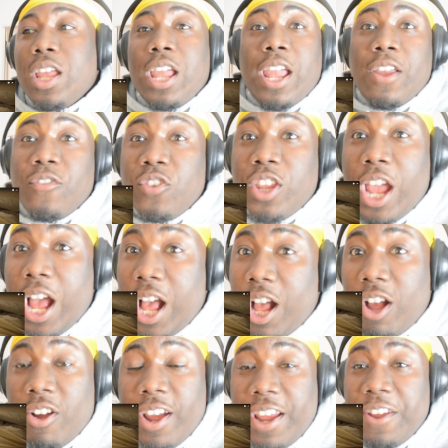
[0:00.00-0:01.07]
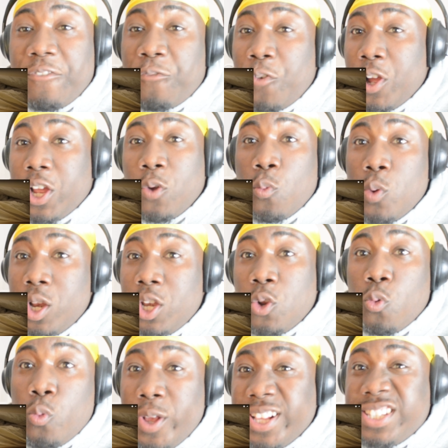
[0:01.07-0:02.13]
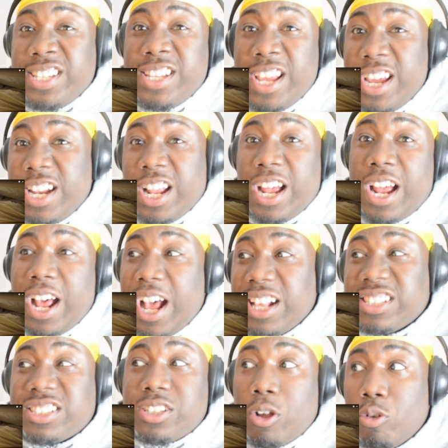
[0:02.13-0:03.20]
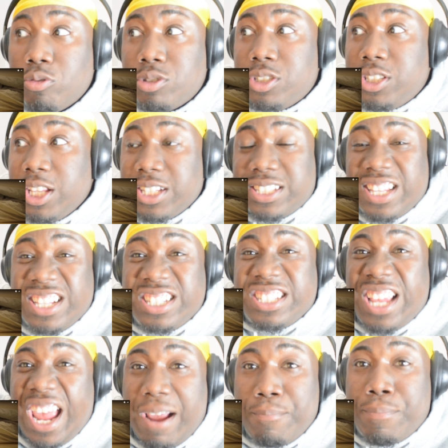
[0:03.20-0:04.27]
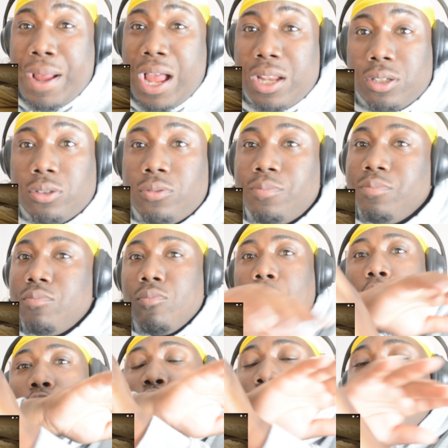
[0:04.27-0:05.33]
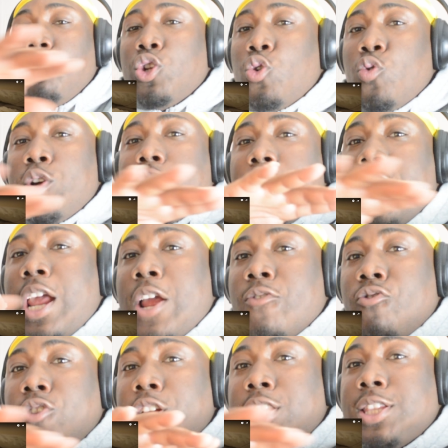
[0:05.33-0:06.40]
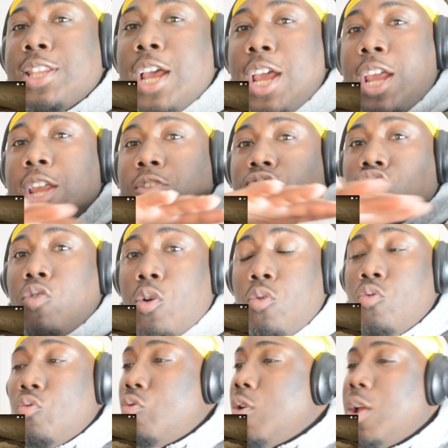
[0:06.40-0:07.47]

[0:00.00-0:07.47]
If y'all ain't fucking with Louisiana hot sauce, this exact bottle you doing everything wrong.